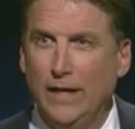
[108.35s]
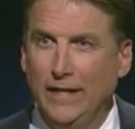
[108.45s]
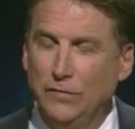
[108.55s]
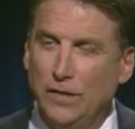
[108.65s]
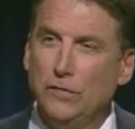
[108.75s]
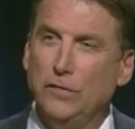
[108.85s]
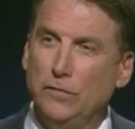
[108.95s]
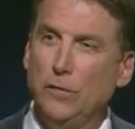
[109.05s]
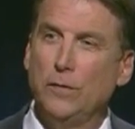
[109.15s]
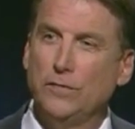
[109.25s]
He says
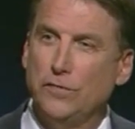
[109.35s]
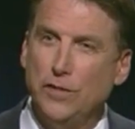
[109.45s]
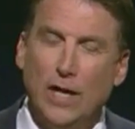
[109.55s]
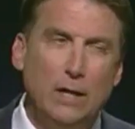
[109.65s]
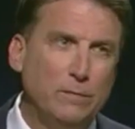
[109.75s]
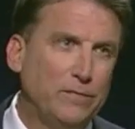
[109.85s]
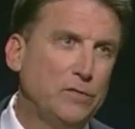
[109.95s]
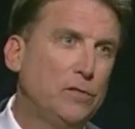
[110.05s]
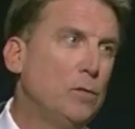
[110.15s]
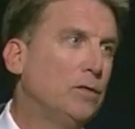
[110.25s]
he's doing his job. If
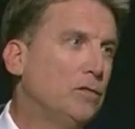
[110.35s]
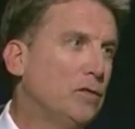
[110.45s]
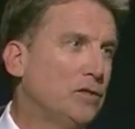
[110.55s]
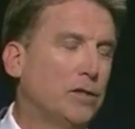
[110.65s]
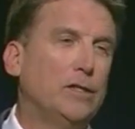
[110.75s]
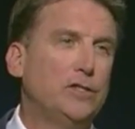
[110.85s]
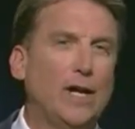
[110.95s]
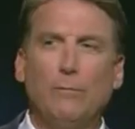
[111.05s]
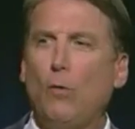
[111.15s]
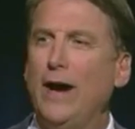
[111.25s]
he's doing such a good job,